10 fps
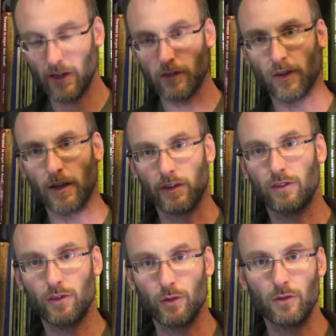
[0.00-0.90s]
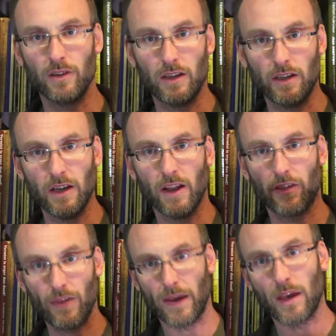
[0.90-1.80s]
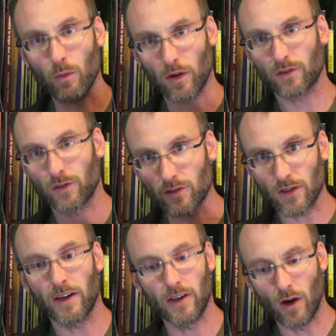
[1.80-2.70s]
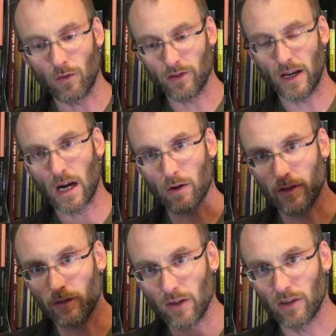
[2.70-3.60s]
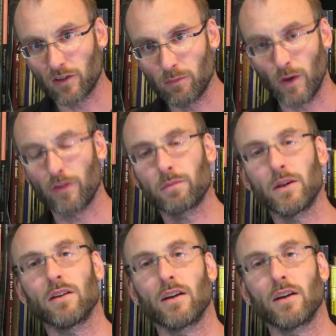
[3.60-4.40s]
to the thing he wants to study over there in the village of Bovismilde.